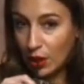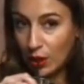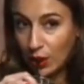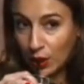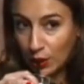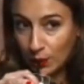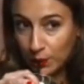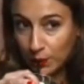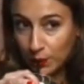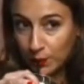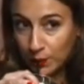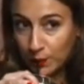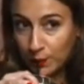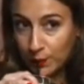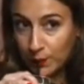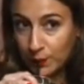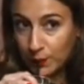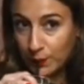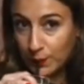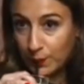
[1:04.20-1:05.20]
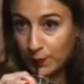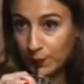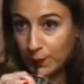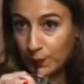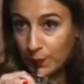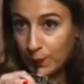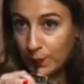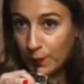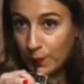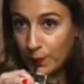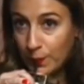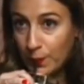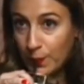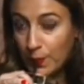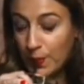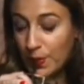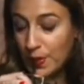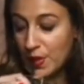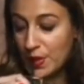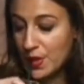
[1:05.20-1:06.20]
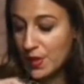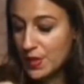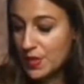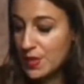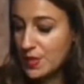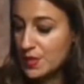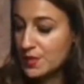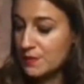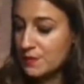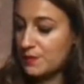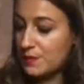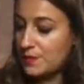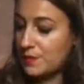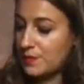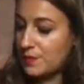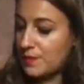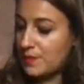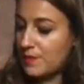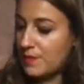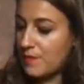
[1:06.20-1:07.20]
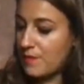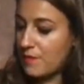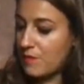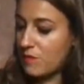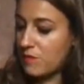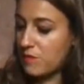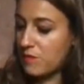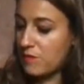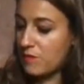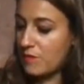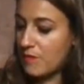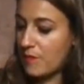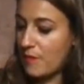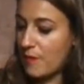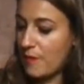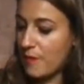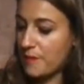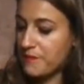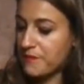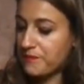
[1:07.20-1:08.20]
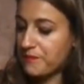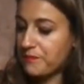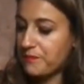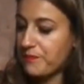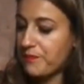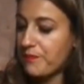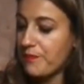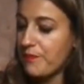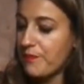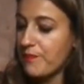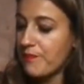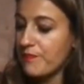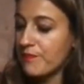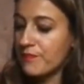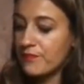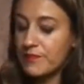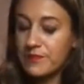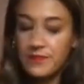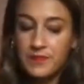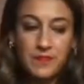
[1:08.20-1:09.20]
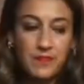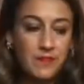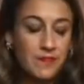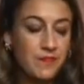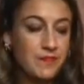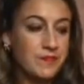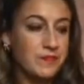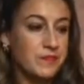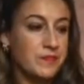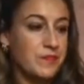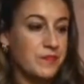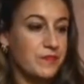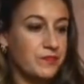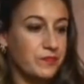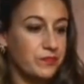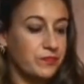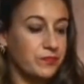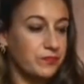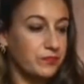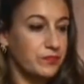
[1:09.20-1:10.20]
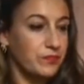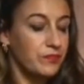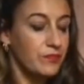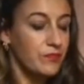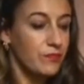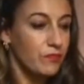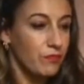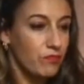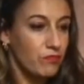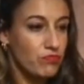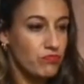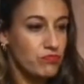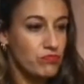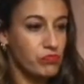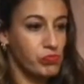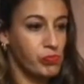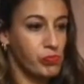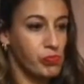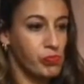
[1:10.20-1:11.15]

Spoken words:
No words are spoken by the person on screen.